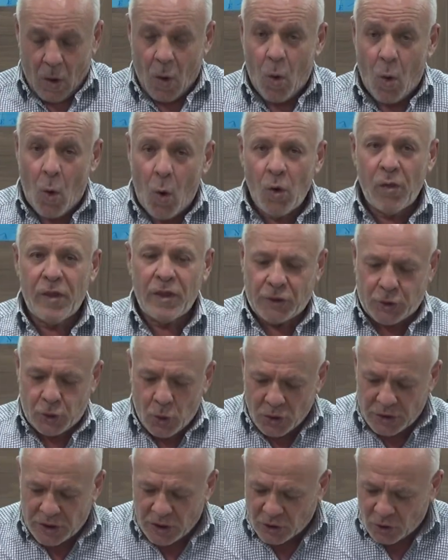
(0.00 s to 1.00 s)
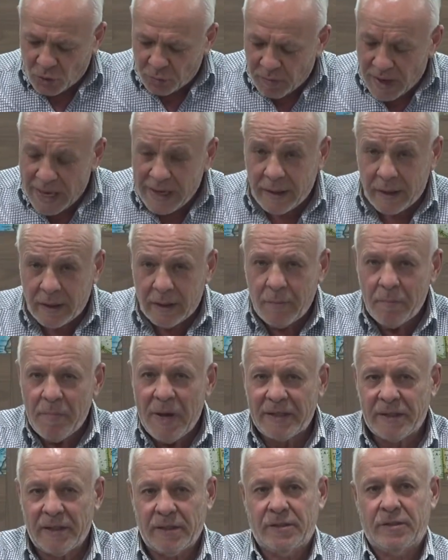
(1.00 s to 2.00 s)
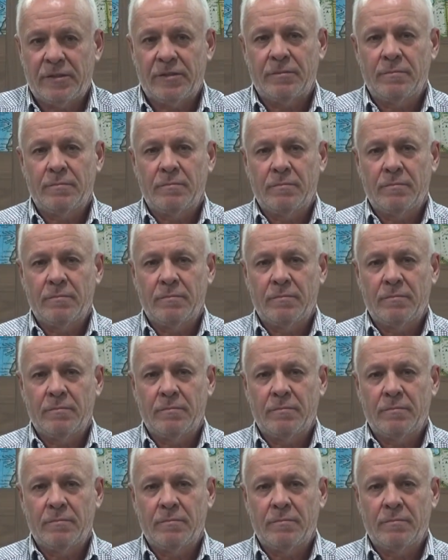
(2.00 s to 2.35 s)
All the choices you make matters.